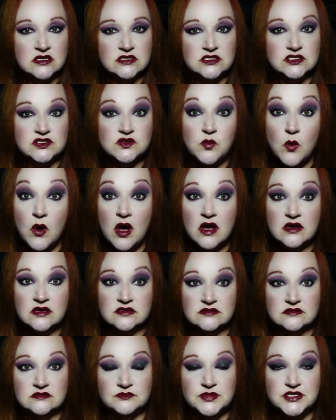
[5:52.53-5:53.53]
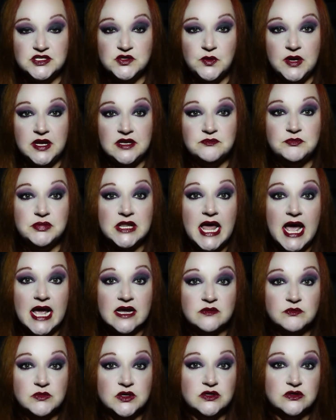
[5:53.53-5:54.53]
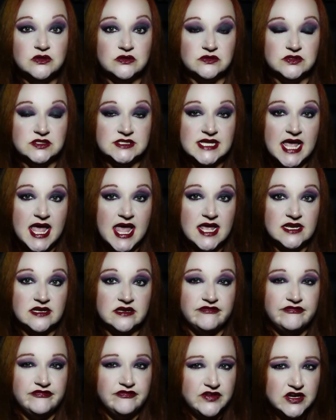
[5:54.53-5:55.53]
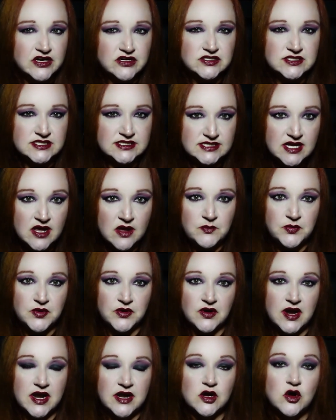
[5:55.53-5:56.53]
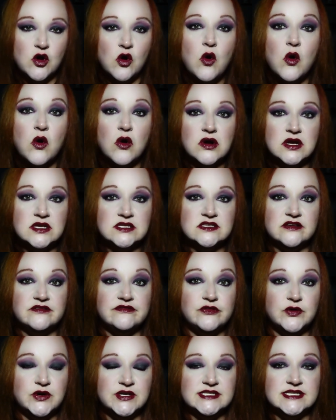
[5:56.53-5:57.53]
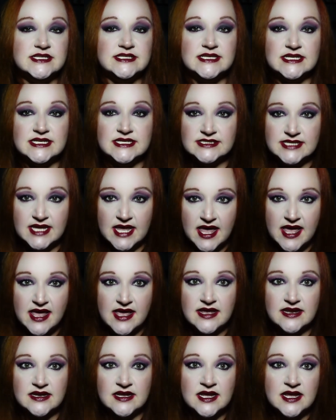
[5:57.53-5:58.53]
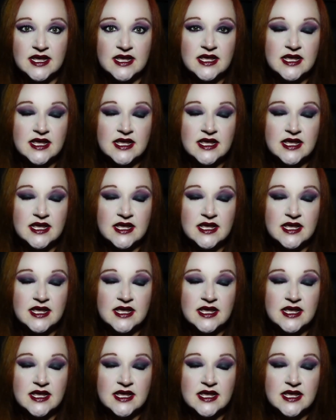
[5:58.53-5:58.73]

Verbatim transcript: swung between black moods and a fierce temper and a chorus of voices in his head,